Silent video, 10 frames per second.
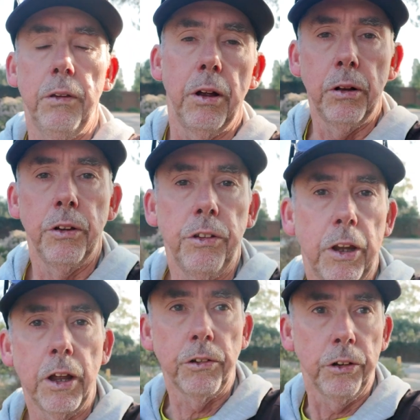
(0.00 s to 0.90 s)
go to lots
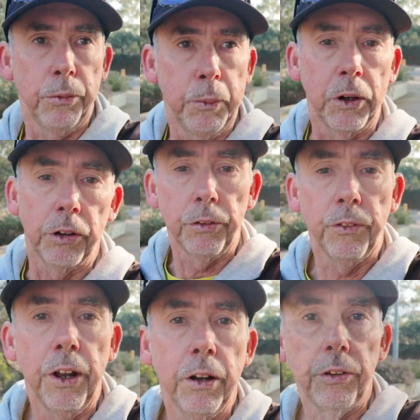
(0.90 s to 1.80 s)
of countries because
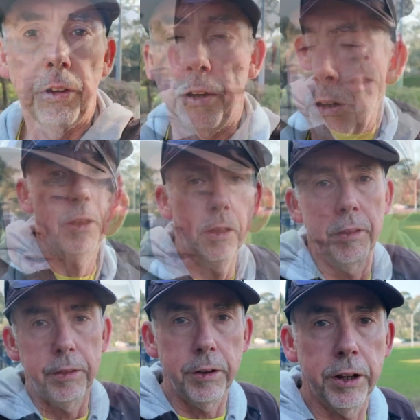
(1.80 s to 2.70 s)
of tennis.
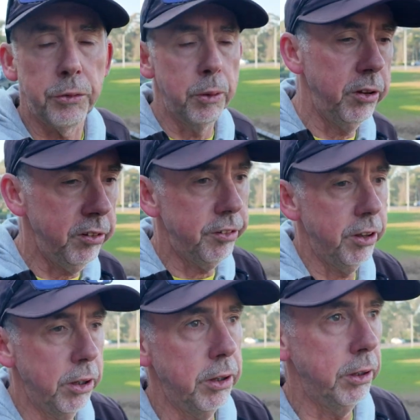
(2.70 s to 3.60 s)
The next one is
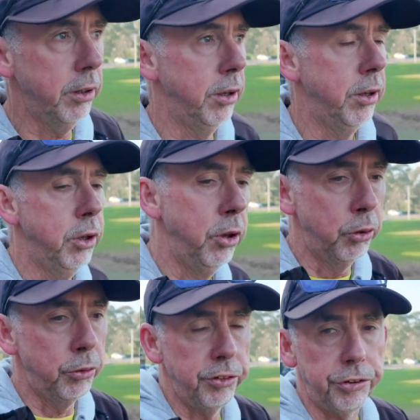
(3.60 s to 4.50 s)

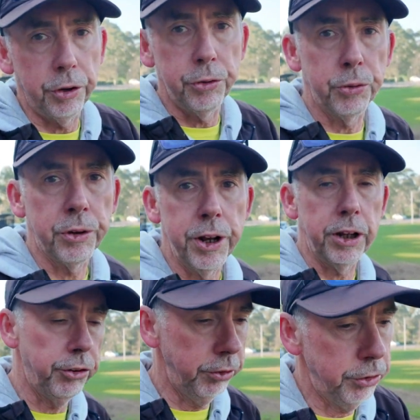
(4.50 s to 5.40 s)
all the social
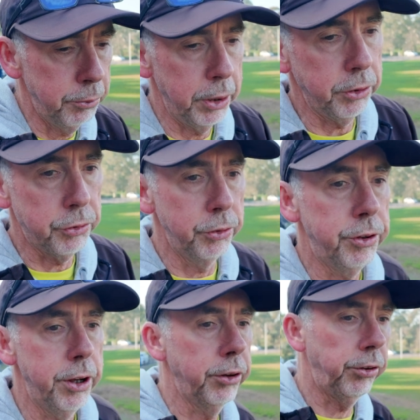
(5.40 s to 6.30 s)
connections you make through
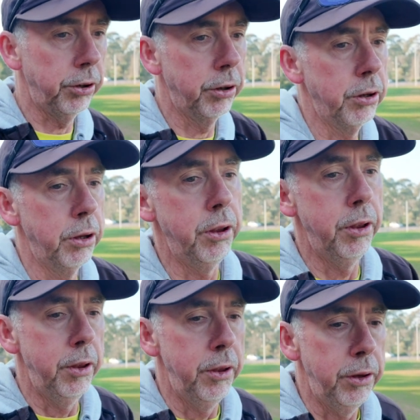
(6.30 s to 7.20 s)
tennis.
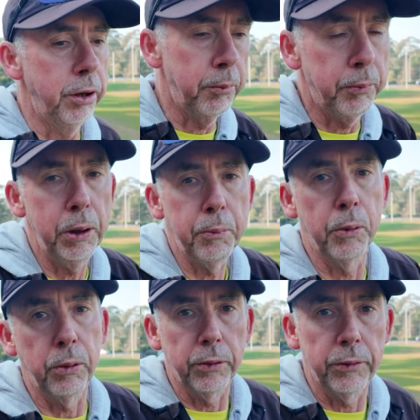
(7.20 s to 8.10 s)
You know,
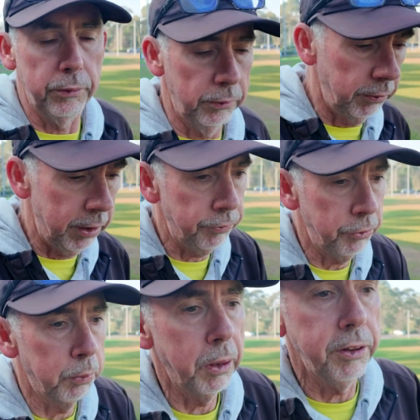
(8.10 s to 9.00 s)
people love
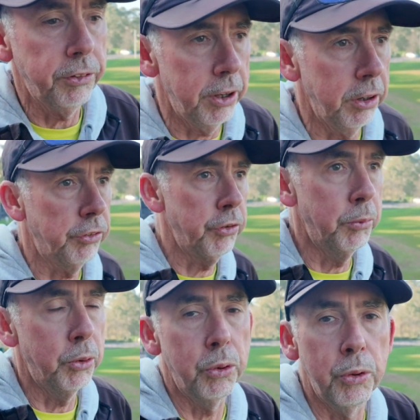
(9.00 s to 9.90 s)
to play tennis
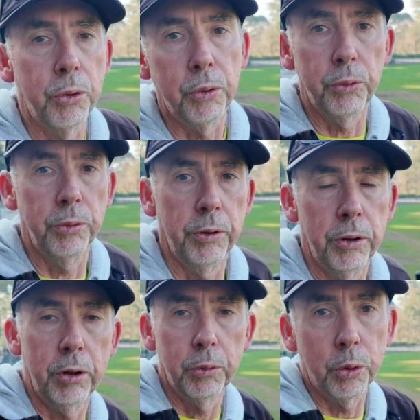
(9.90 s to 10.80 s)
from all
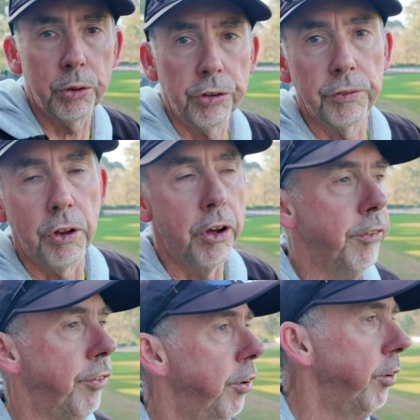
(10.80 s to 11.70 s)
walks of
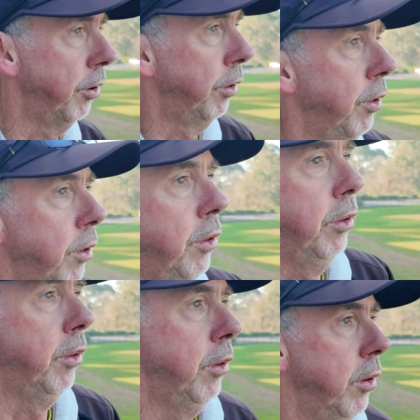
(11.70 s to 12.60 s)
life.
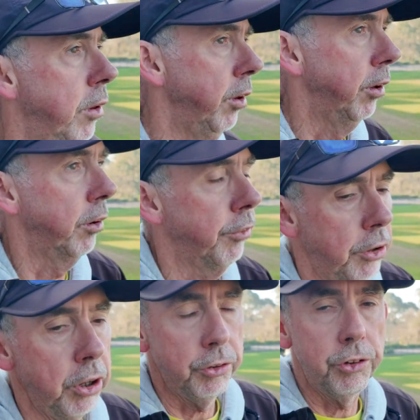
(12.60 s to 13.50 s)
You know, I've
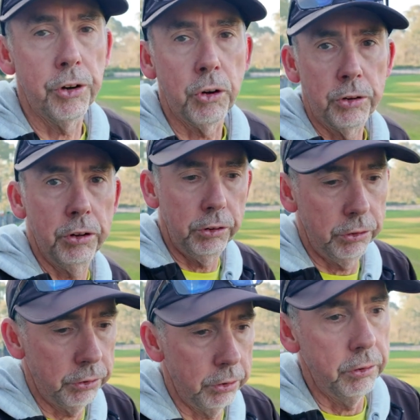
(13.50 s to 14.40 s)
coached
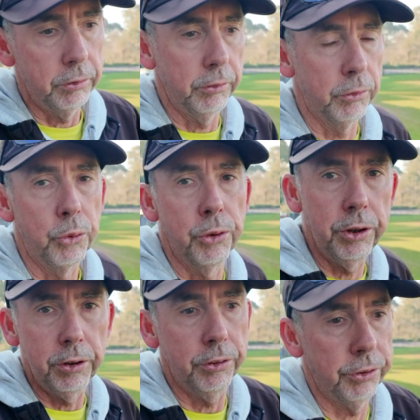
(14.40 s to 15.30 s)
doctors and
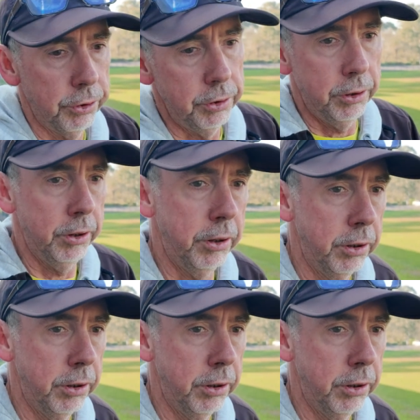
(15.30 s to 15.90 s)
lawyers and